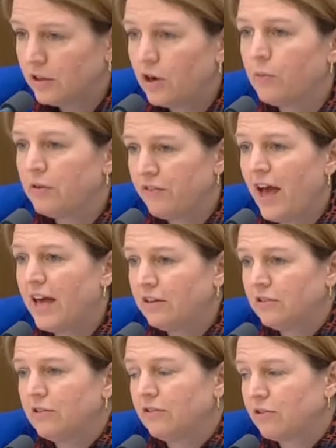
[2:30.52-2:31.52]
we've
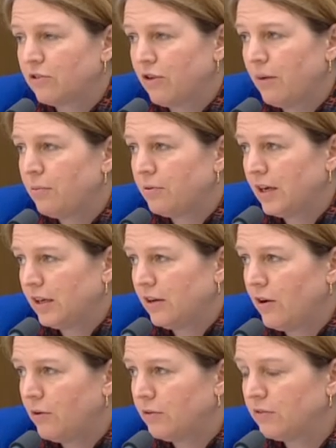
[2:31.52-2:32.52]
had trouble
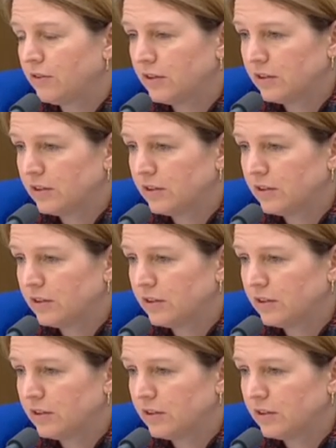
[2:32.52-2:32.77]
getting hold of it.